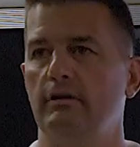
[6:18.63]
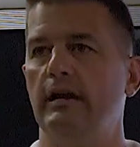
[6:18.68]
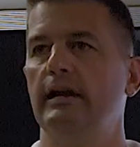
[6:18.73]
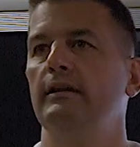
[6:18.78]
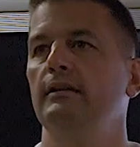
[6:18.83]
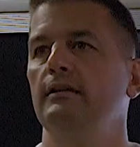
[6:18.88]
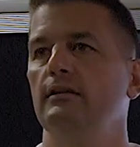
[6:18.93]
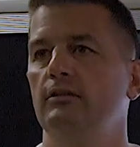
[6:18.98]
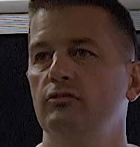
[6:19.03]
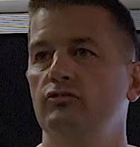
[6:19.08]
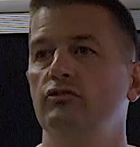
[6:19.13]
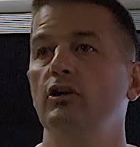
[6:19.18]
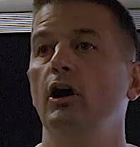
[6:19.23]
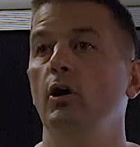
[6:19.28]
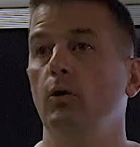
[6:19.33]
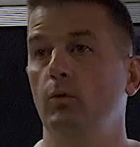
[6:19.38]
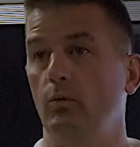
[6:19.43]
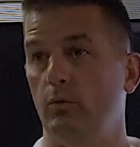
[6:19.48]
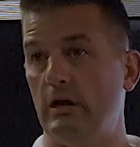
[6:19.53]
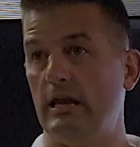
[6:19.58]
Right.
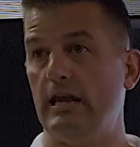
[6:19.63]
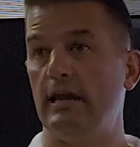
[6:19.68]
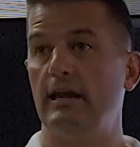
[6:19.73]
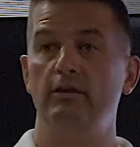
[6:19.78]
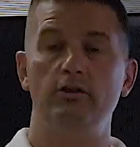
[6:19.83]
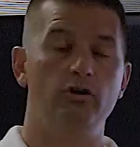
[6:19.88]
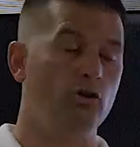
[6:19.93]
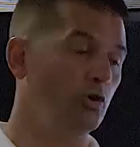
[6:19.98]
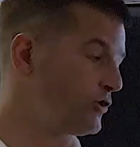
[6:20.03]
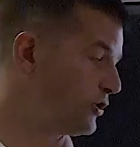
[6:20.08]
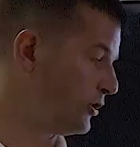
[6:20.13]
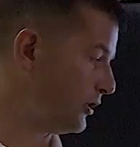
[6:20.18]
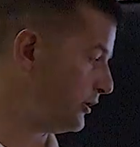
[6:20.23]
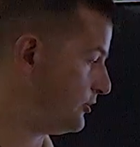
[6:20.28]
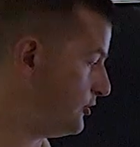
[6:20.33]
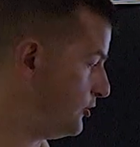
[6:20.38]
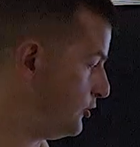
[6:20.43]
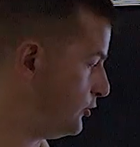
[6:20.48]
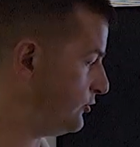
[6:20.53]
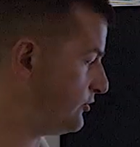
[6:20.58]
So you
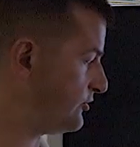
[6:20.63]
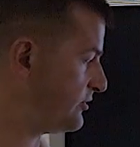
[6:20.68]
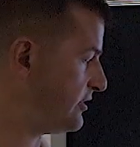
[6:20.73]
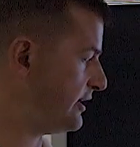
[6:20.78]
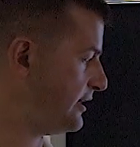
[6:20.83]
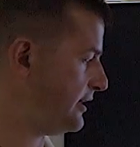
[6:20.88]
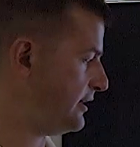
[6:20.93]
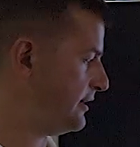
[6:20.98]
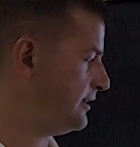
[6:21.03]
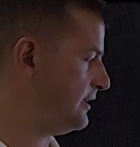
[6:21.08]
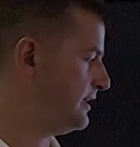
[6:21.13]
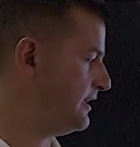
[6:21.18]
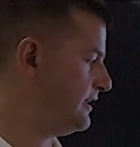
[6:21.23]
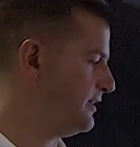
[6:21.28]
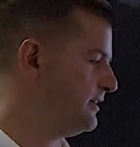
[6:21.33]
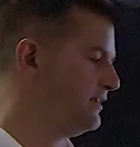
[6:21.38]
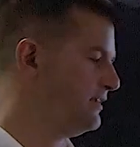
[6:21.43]
could use the